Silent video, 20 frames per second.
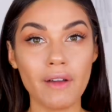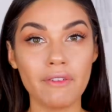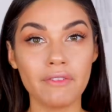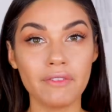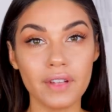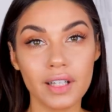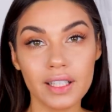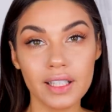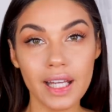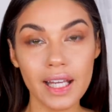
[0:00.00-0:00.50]
I
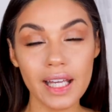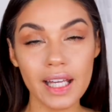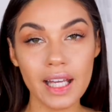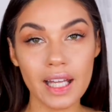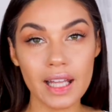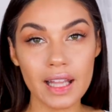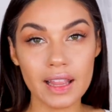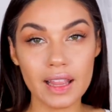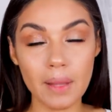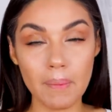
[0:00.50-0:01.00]
feel
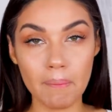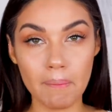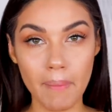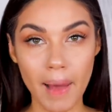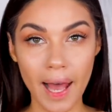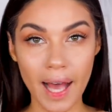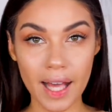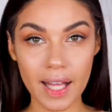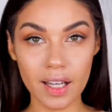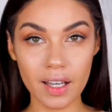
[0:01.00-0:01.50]
like the
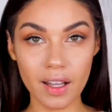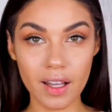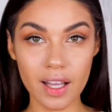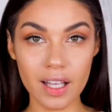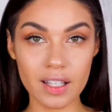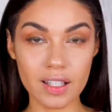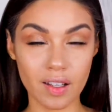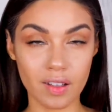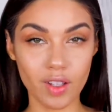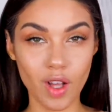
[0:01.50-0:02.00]
matte
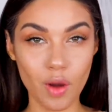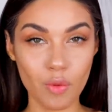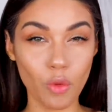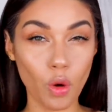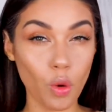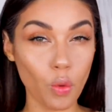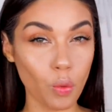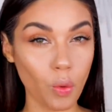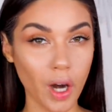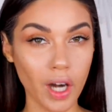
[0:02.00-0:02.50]
is a lot
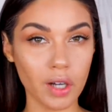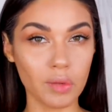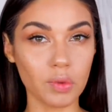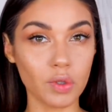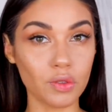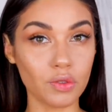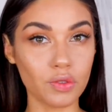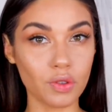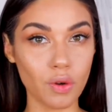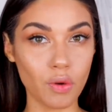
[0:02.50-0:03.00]
more
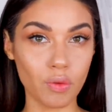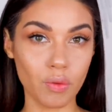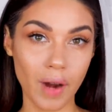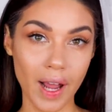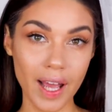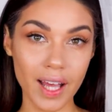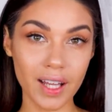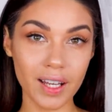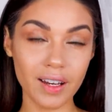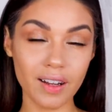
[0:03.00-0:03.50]
wearable for
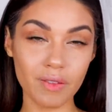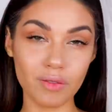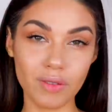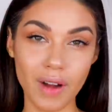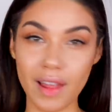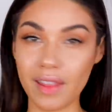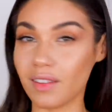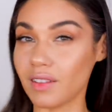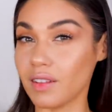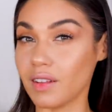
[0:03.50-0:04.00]
red
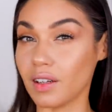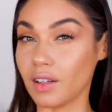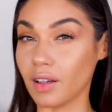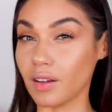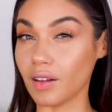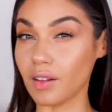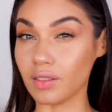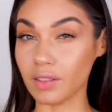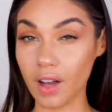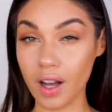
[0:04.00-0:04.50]
rather than a
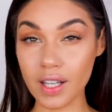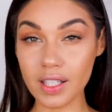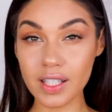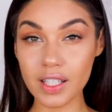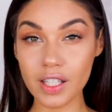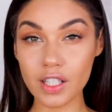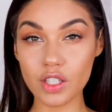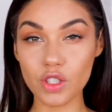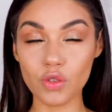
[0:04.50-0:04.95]
glossy.